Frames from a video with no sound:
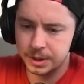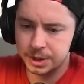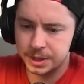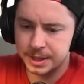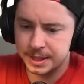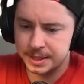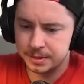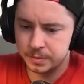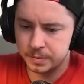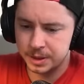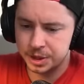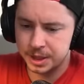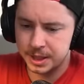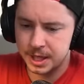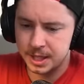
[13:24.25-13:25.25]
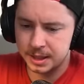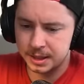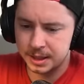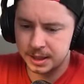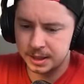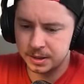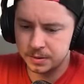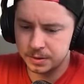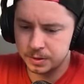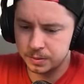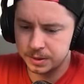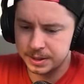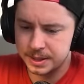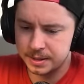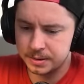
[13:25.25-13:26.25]
She takes out the Ricochet Cannon. King going toward
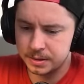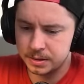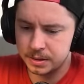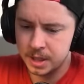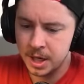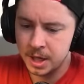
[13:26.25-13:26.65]
the Town Hall.